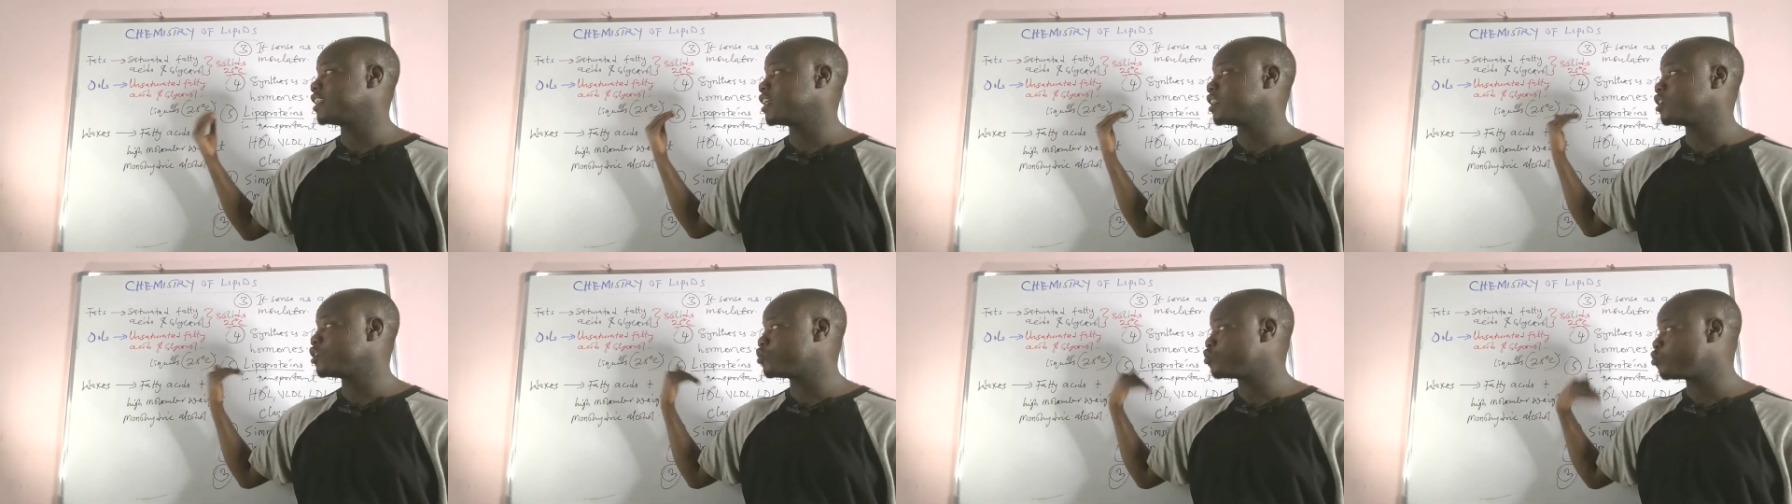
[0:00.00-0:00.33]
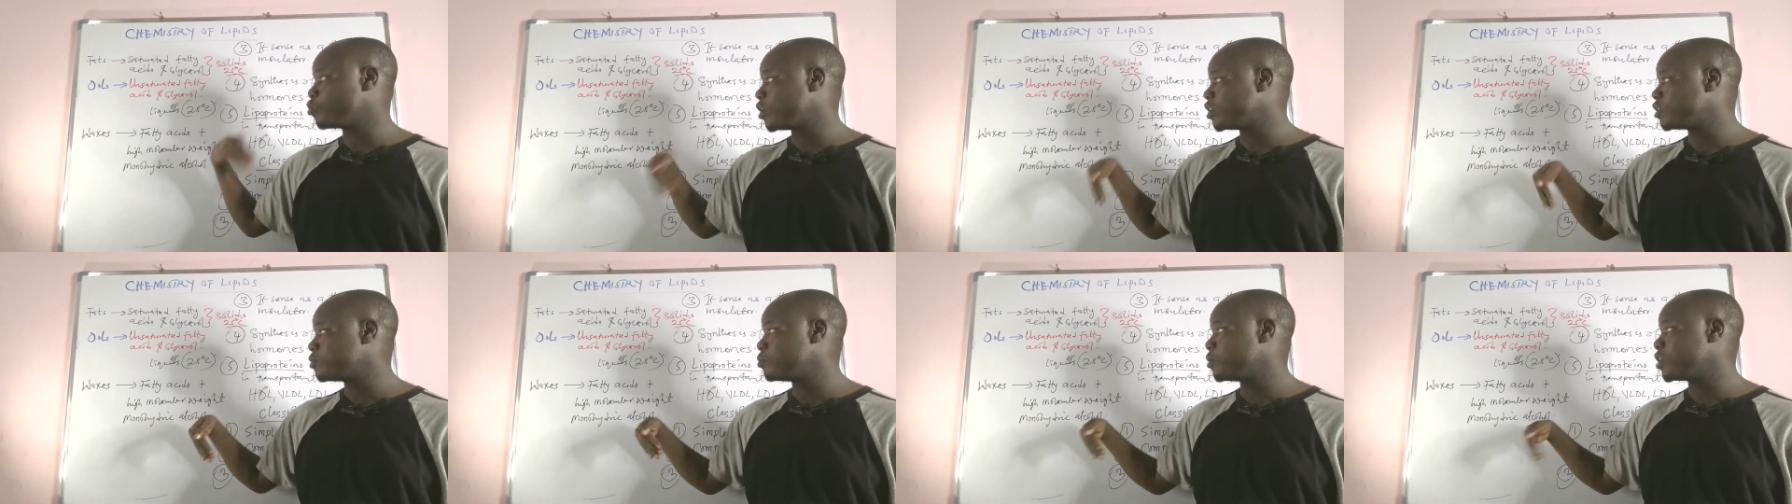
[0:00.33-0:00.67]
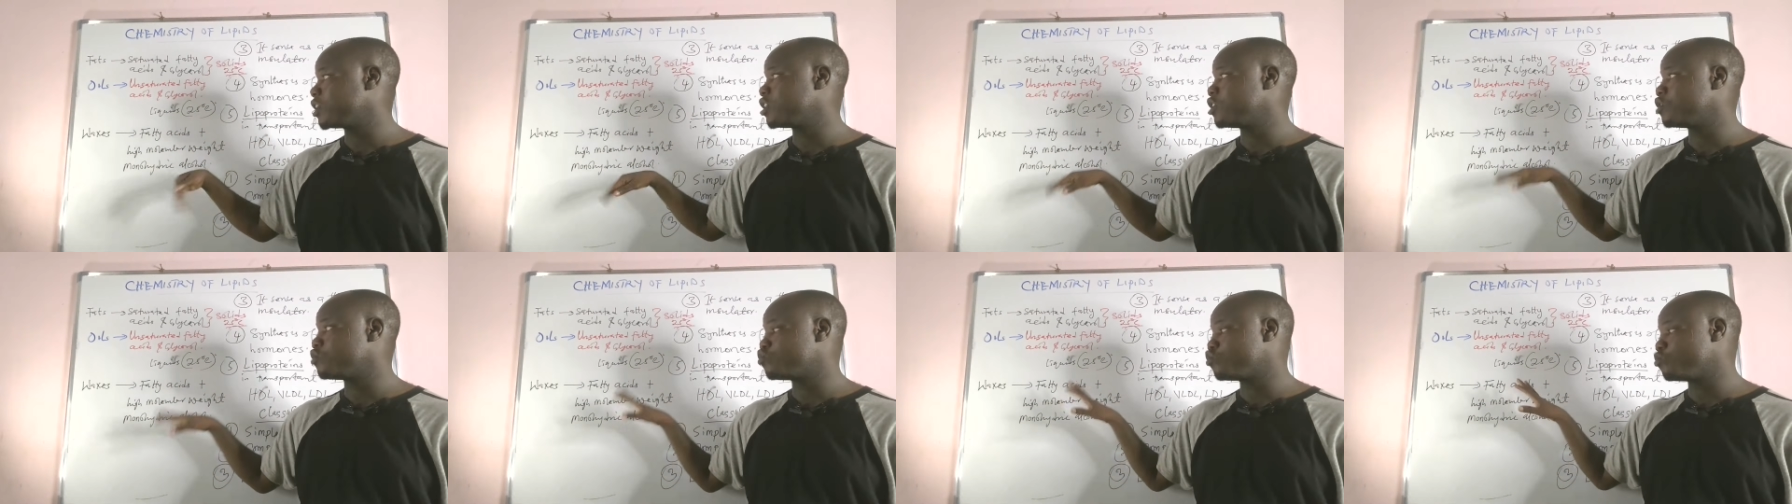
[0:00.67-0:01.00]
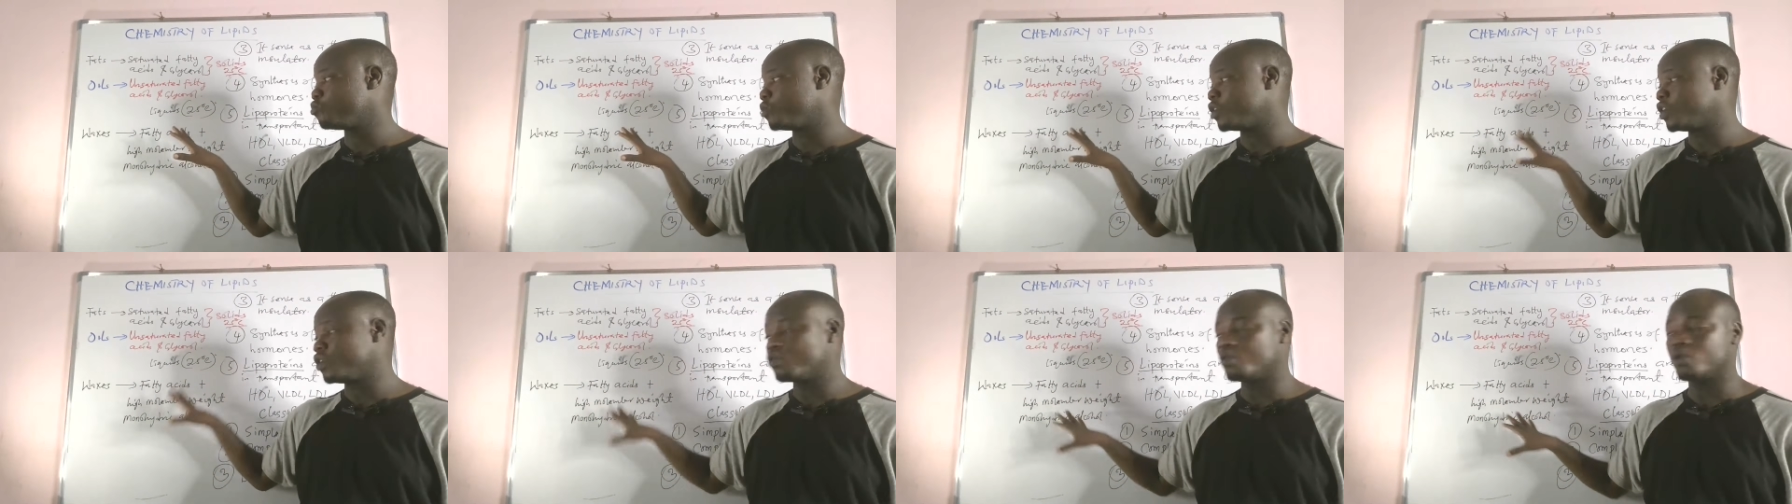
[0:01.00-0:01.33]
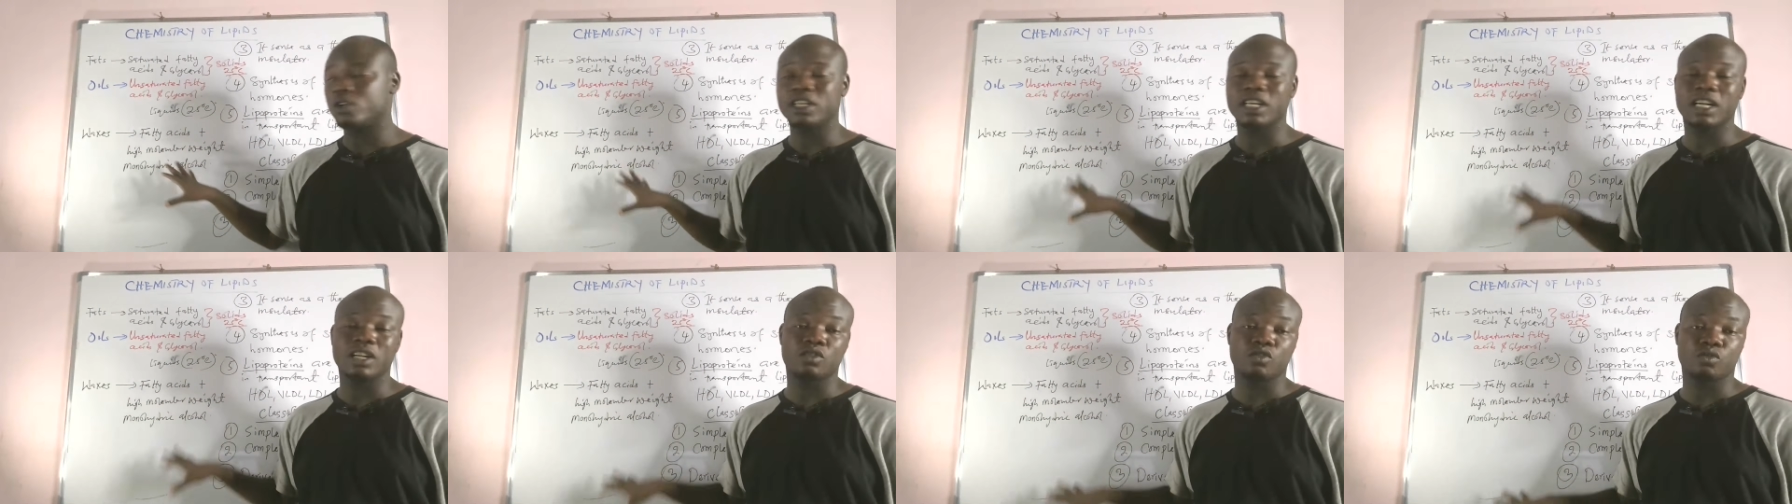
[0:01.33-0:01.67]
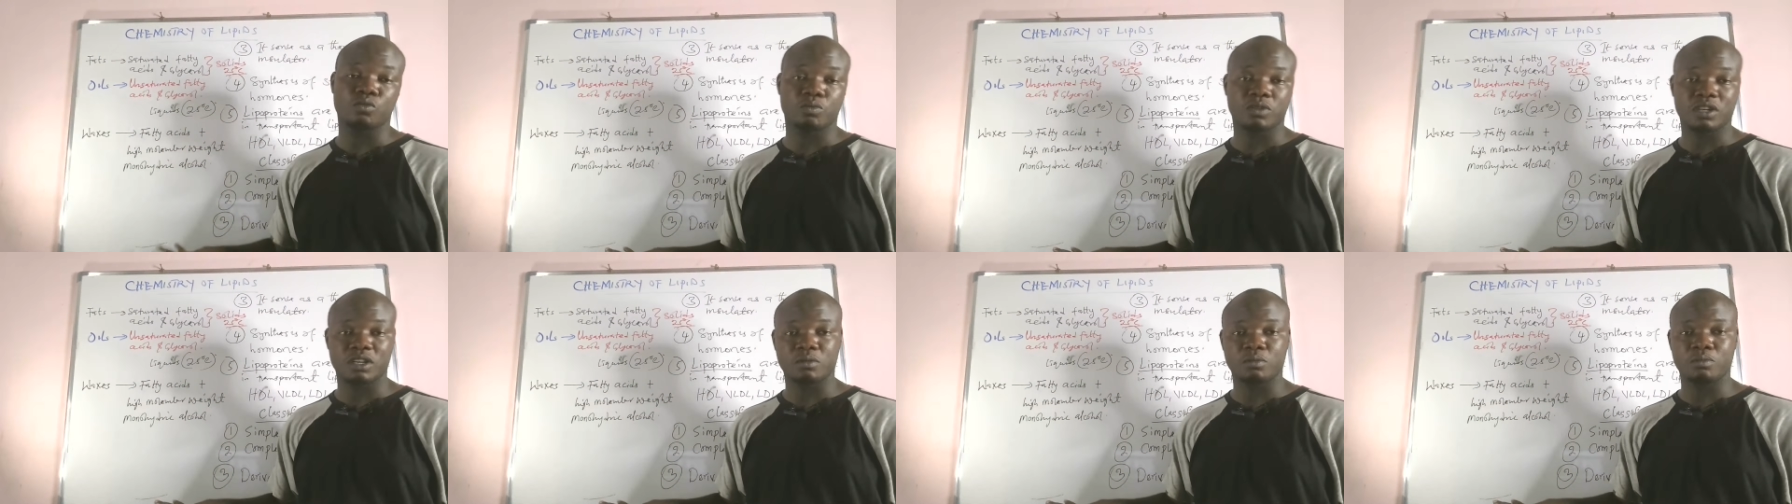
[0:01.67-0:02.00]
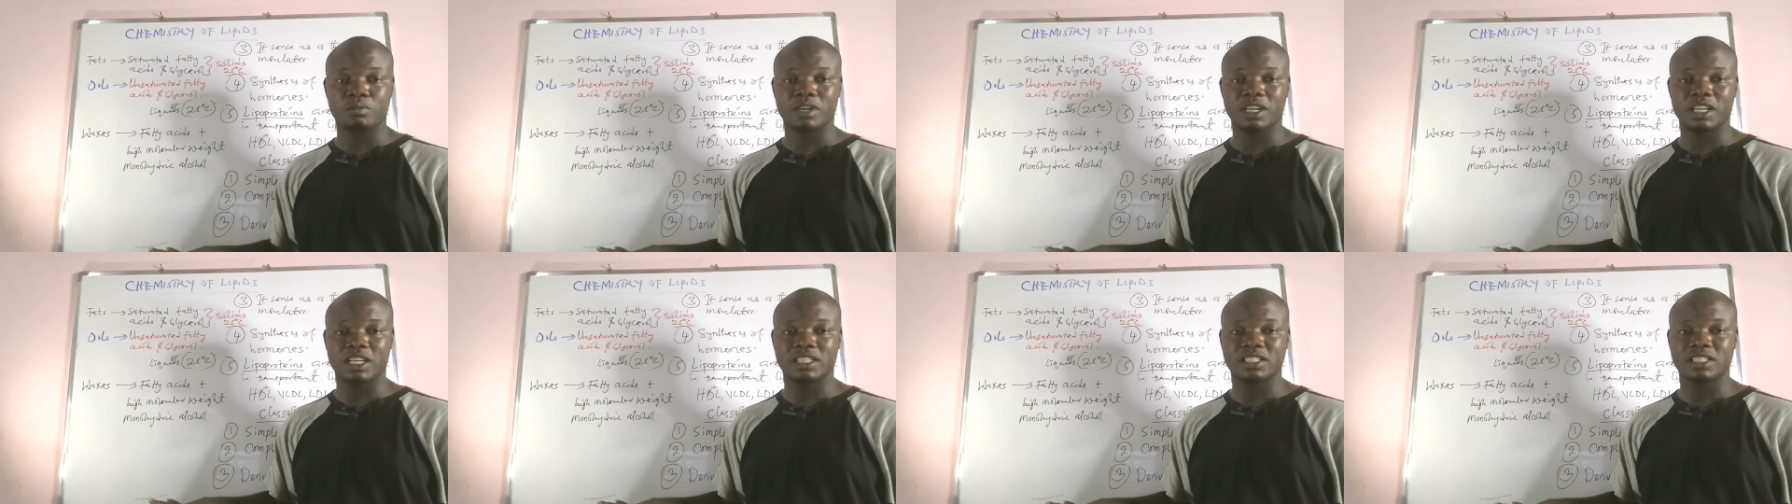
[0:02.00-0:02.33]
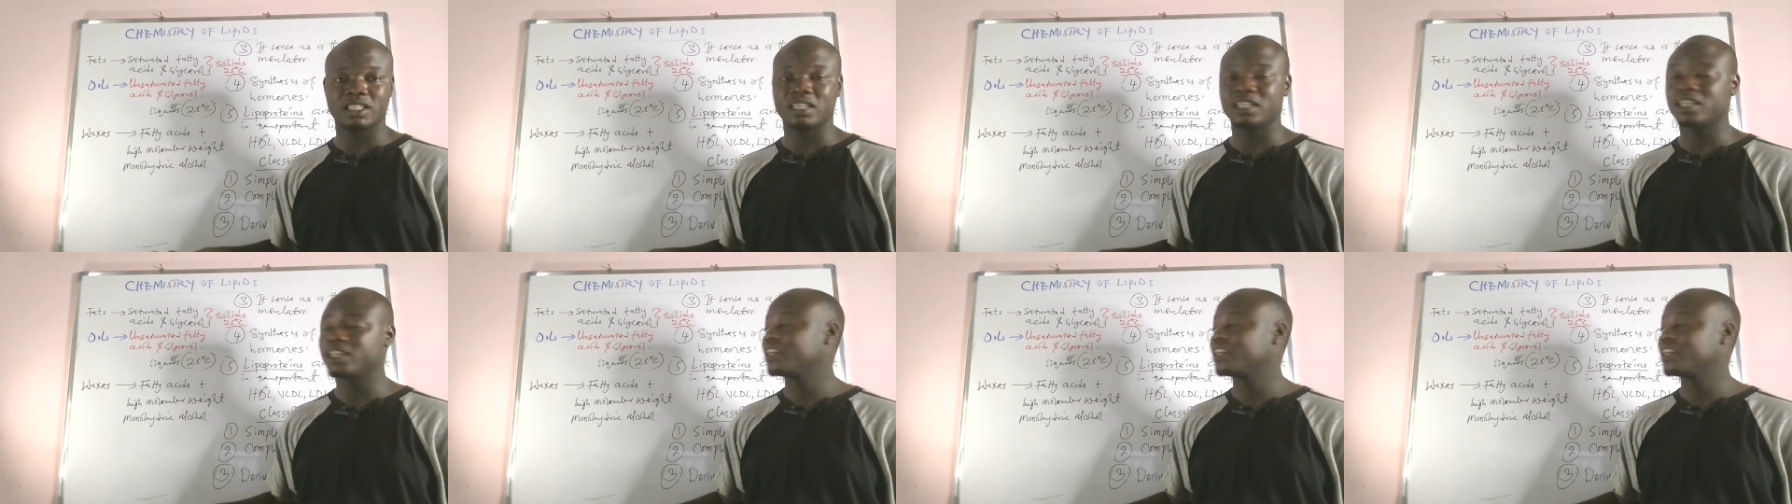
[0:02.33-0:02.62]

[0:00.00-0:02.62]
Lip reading: that is what make it to be liquid at room temperature.